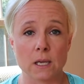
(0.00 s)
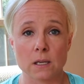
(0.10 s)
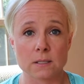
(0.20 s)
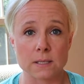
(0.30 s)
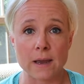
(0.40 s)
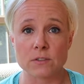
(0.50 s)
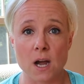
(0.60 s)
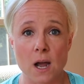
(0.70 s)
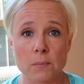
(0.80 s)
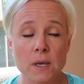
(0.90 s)
save
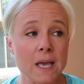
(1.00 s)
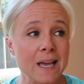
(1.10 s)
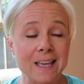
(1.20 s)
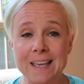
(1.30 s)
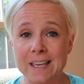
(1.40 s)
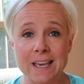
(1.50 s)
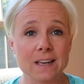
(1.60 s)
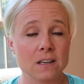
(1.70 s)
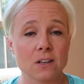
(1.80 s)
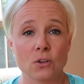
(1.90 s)
time,
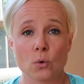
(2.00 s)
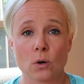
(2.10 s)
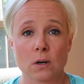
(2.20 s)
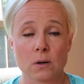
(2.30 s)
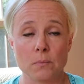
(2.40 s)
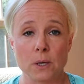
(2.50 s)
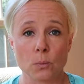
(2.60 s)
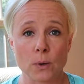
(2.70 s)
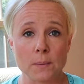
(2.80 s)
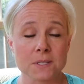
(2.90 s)
get your meal
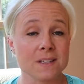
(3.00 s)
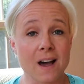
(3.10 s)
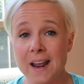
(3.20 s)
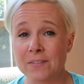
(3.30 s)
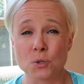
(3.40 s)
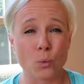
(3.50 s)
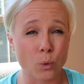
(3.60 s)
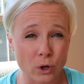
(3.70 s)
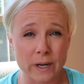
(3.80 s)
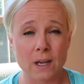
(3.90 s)
prepped, not have to
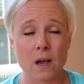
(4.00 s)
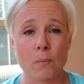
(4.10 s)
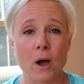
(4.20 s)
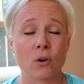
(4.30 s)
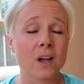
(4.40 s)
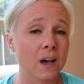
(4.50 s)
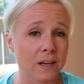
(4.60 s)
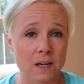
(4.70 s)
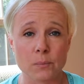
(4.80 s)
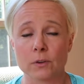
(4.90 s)
worry about
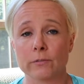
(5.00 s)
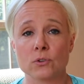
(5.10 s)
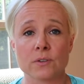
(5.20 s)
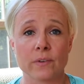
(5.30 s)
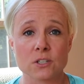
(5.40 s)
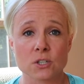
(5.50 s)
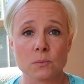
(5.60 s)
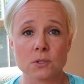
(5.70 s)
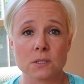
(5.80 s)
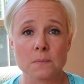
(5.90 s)
cutting up the fruits and
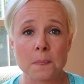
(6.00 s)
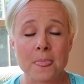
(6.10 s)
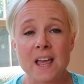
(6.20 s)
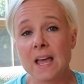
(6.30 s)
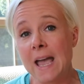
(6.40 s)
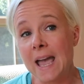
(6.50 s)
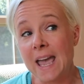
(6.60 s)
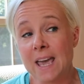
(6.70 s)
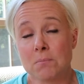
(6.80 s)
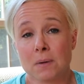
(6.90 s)
vegetables,
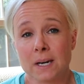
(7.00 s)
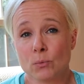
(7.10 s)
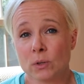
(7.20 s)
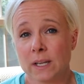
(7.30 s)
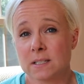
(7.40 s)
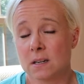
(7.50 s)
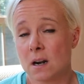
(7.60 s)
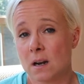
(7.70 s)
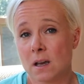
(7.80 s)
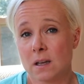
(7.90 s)
and money really
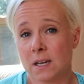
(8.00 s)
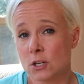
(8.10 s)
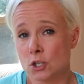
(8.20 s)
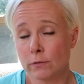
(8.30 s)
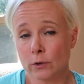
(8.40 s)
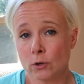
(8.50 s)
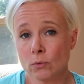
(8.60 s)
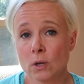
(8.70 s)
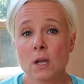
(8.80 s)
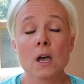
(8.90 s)
isn't an issue for you,
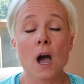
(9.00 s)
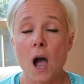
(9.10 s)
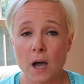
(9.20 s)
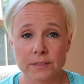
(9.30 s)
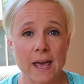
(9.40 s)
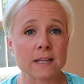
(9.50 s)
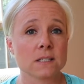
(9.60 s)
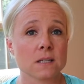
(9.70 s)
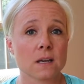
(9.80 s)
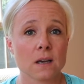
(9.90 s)

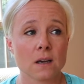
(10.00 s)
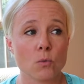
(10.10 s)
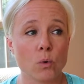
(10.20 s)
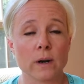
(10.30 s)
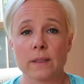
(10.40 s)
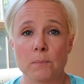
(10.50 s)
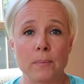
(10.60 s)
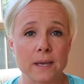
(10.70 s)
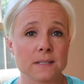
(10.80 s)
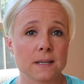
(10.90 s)
that's one of the
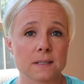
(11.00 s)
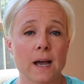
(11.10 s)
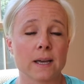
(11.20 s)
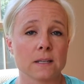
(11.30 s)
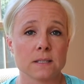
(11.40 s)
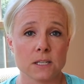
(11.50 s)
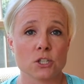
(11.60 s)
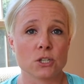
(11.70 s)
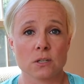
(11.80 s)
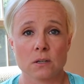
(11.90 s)
biggest things I
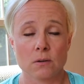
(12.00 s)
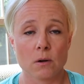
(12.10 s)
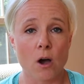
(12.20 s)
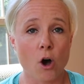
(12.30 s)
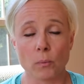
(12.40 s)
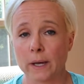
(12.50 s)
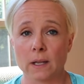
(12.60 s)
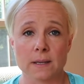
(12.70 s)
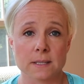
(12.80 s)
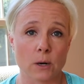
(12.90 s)
teach all my
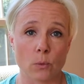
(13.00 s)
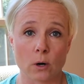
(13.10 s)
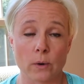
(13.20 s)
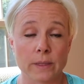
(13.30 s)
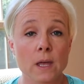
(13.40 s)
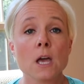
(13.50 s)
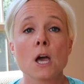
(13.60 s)
clients that I work with.